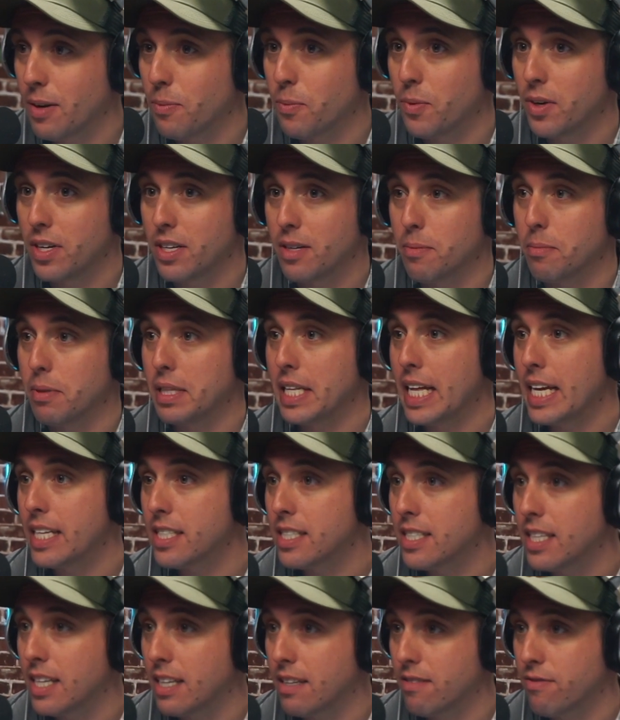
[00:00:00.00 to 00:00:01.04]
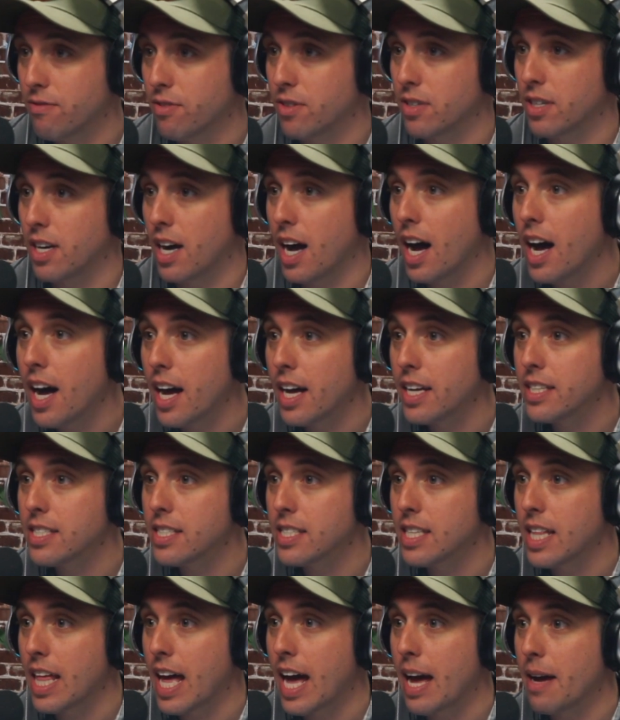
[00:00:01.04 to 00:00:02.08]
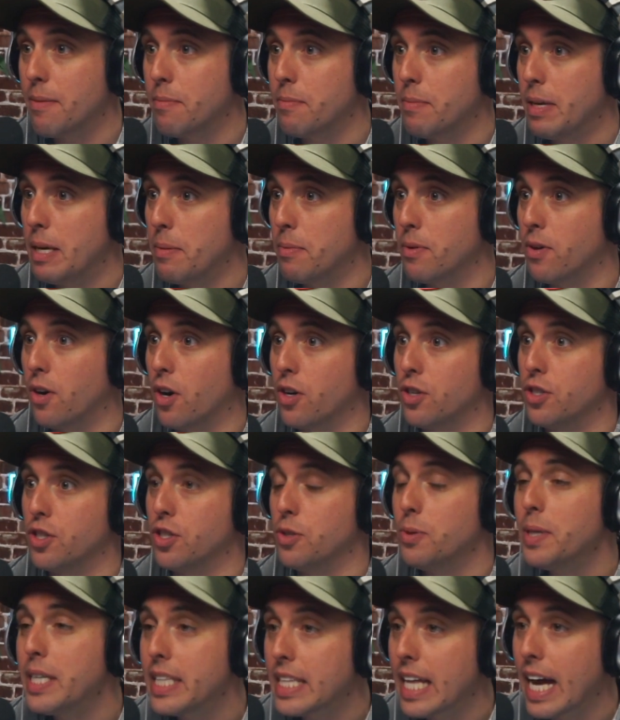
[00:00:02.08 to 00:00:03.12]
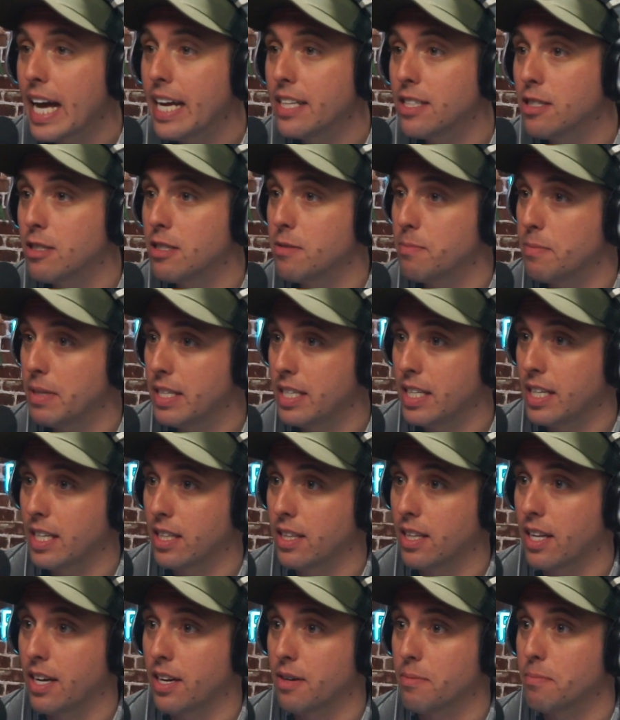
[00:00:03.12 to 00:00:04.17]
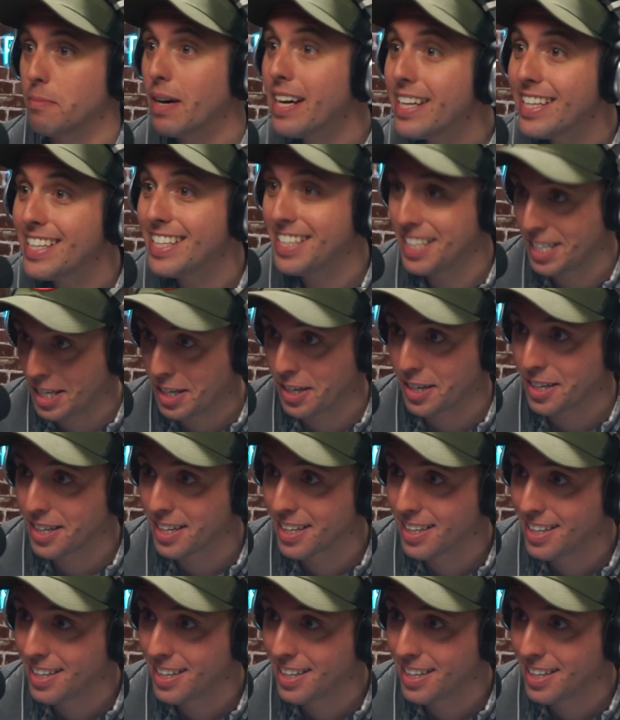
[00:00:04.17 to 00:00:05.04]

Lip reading: And what a blessing for us that people are doing that and spending their money here.